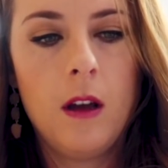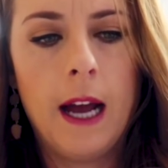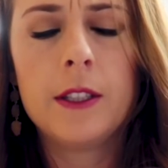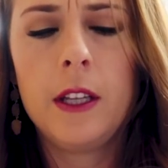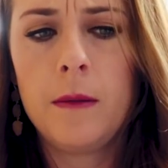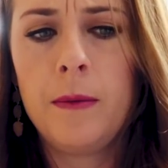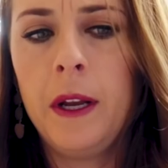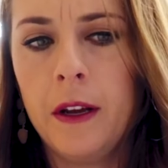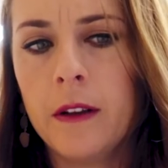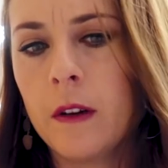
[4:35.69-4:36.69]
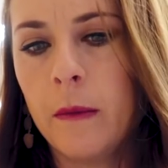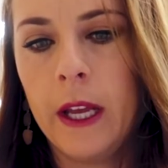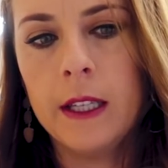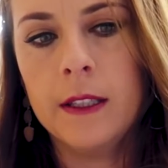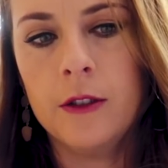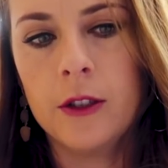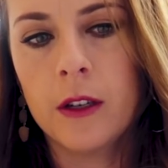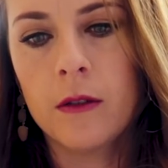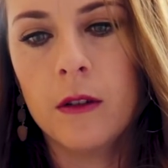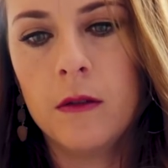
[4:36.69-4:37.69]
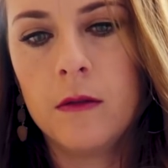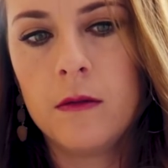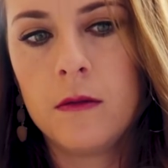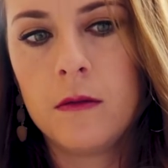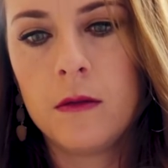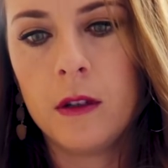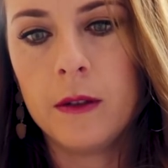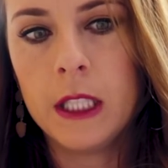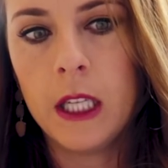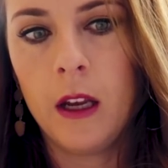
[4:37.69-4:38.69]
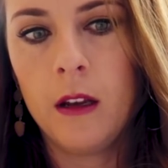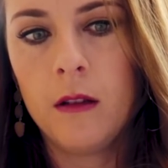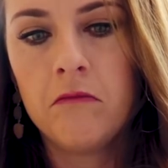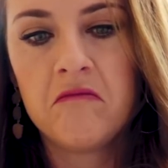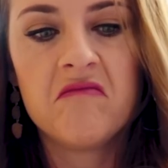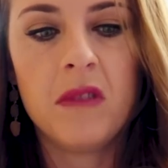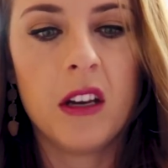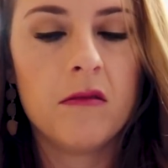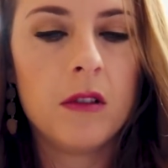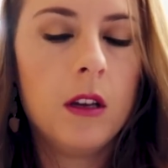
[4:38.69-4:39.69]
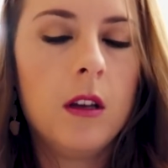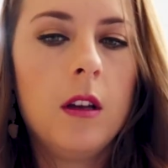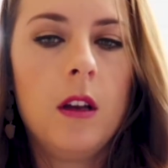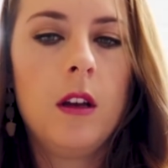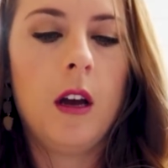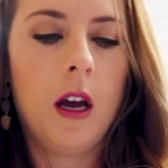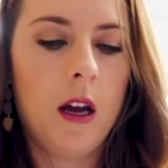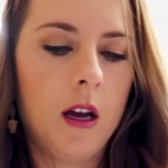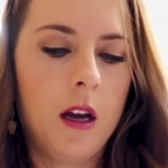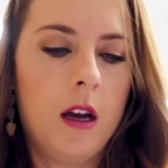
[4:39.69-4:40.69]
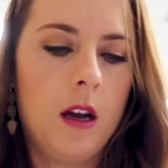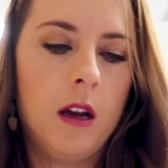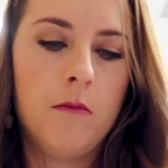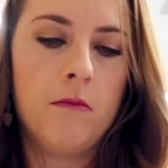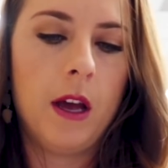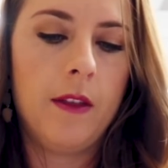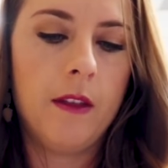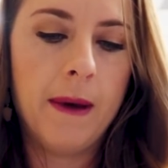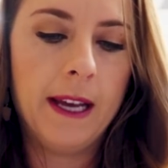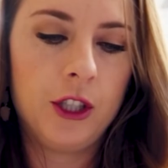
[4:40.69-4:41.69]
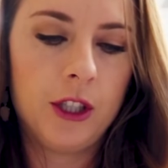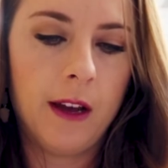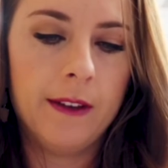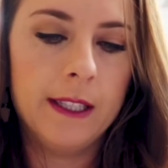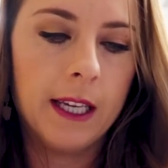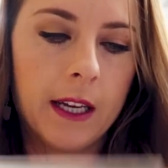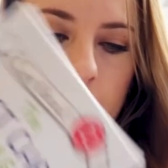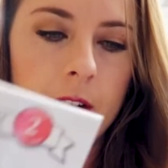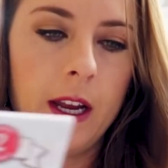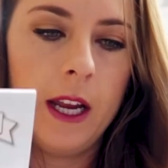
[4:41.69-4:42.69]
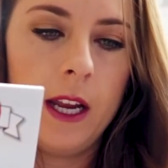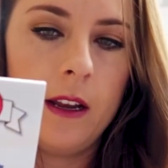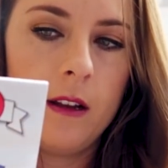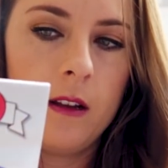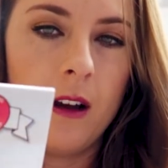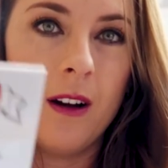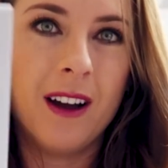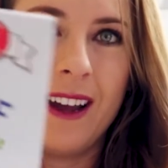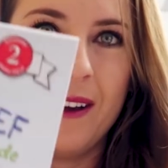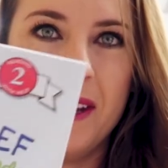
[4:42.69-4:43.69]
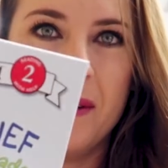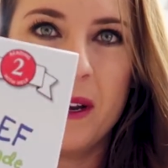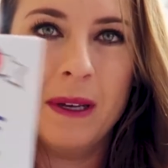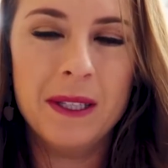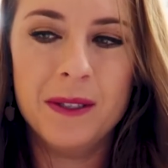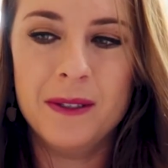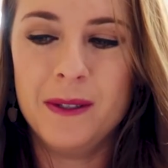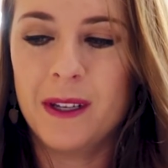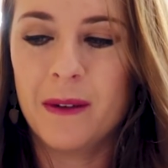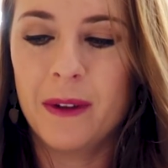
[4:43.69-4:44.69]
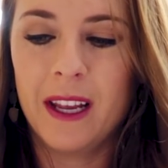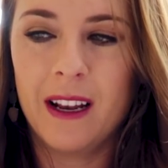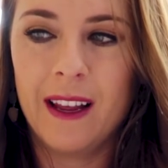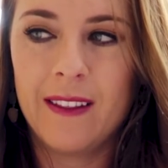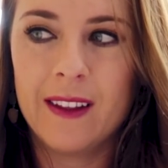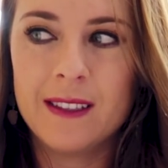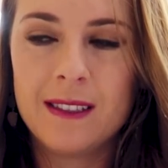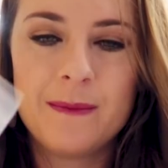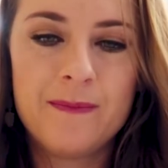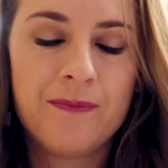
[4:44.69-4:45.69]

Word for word: actually they're pretty good for my kids in general, I would say, yeah. Um, the Best Chef in second grade, oh, I know one of my students who's really gonna like this.